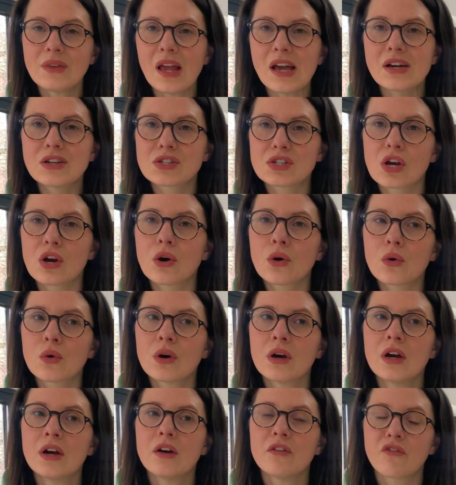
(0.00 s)

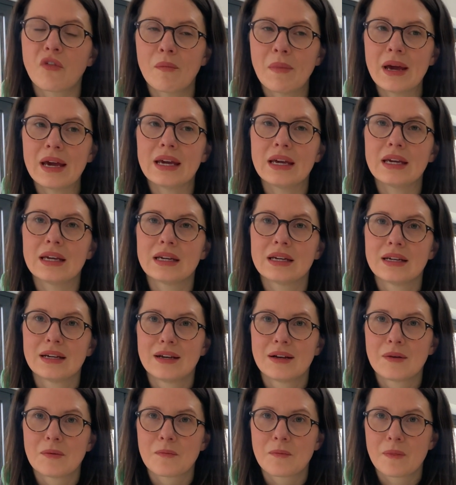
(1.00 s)
So for me,
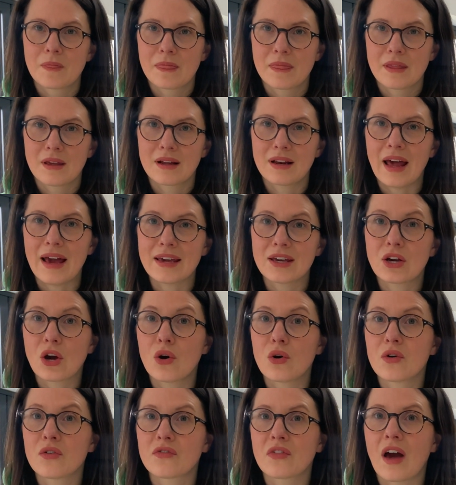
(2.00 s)
letting
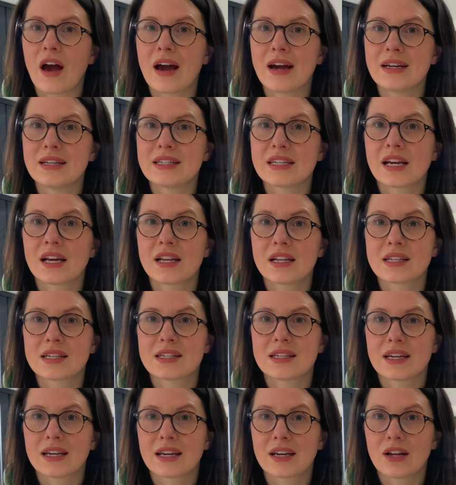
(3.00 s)
go of that
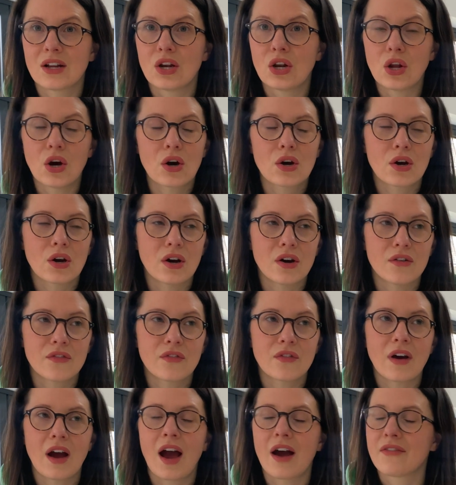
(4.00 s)
idealistic look of
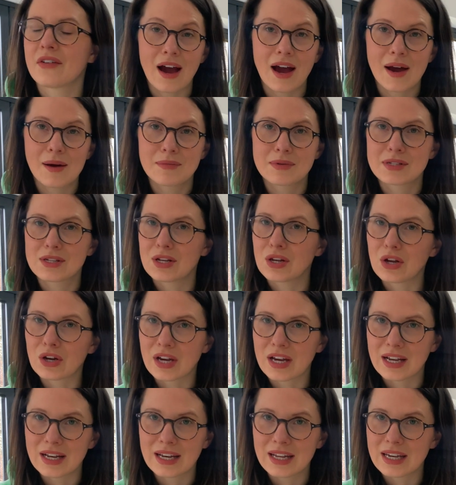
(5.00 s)
having abs,
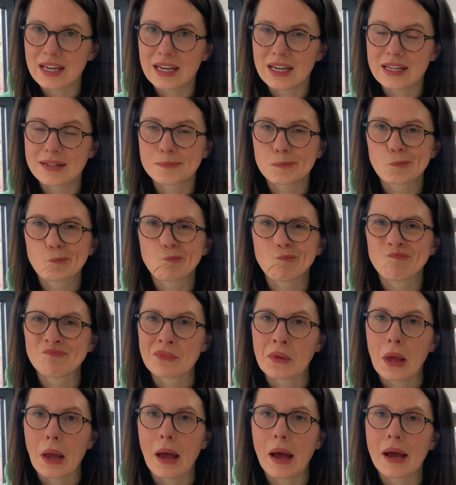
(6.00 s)
looking lean,
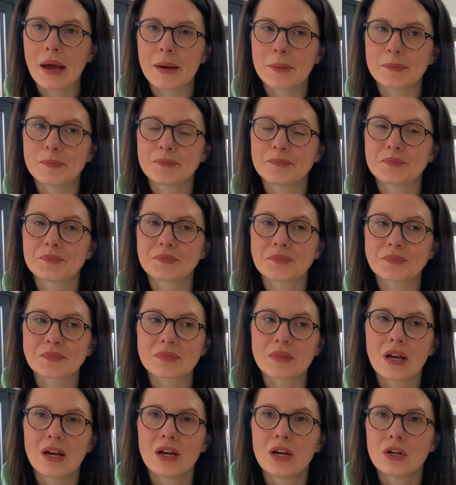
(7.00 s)

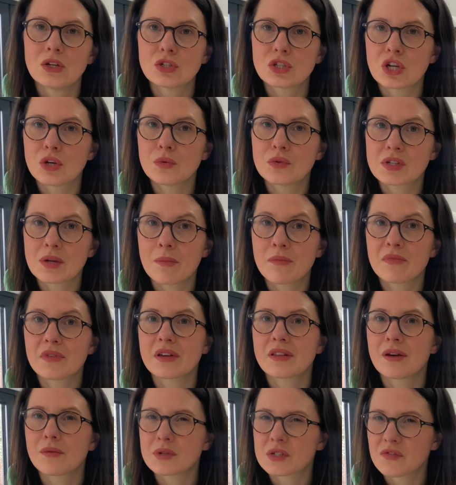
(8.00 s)
to
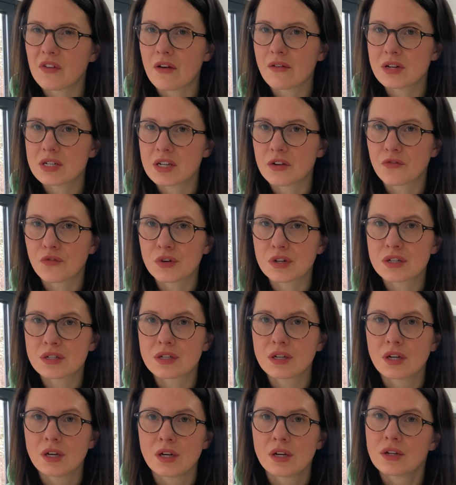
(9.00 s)
something that was very
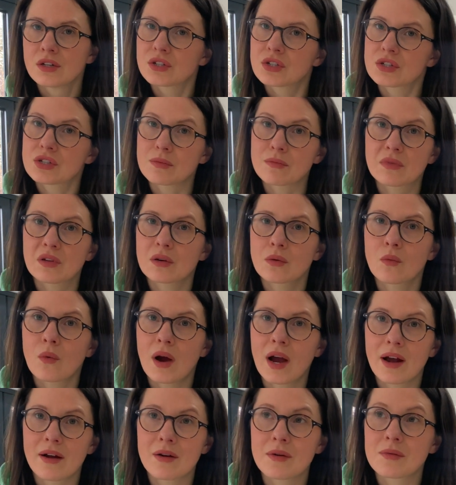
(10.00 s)
different, to something
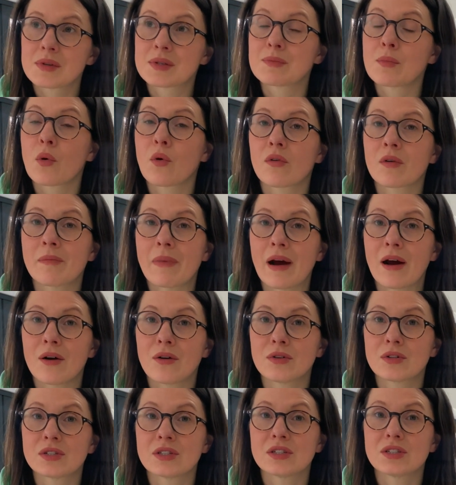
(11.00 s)
where it was more
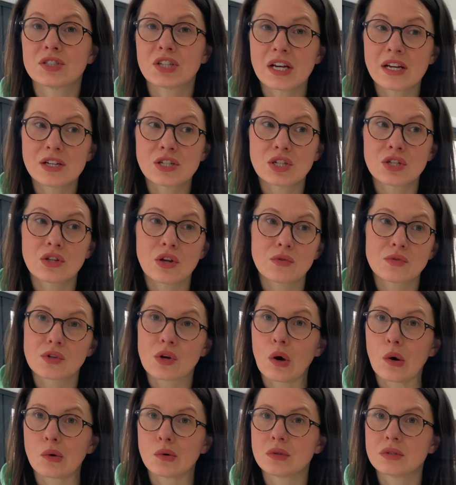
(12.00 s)
about changing those
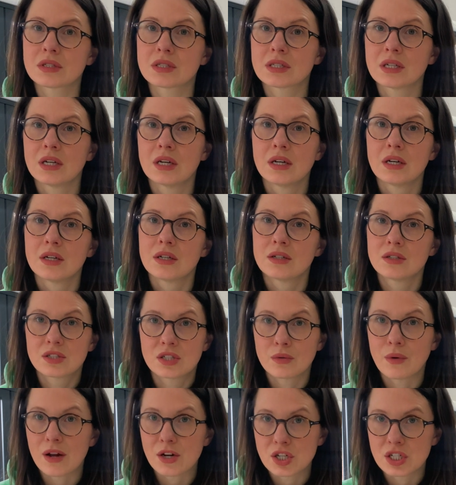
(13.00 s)
goals,
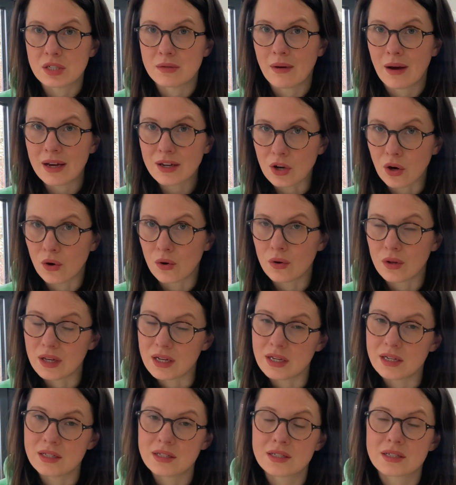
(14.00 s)
to actually my goal
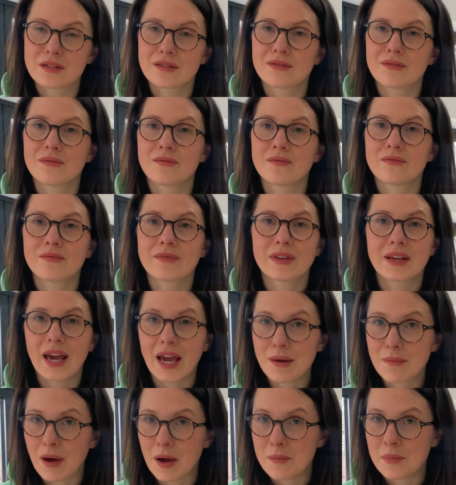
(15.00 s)
is
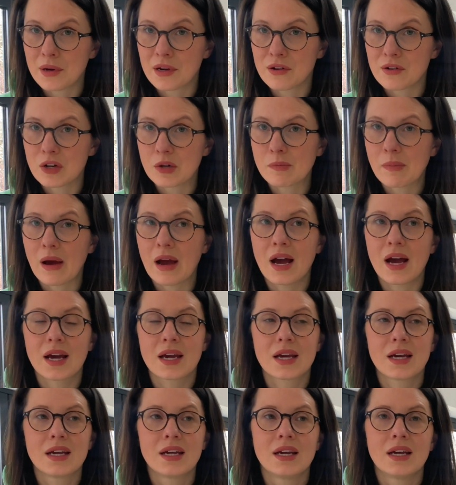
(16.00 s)
getting my period
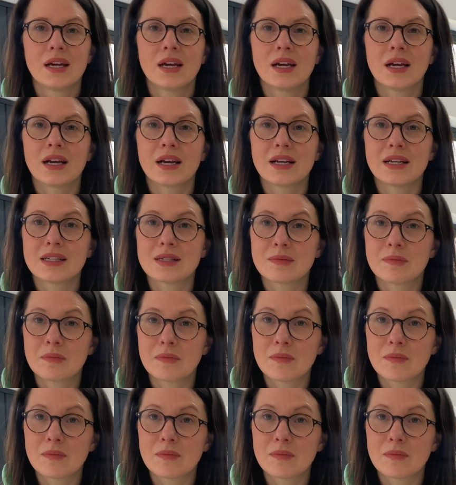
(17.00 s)
back, is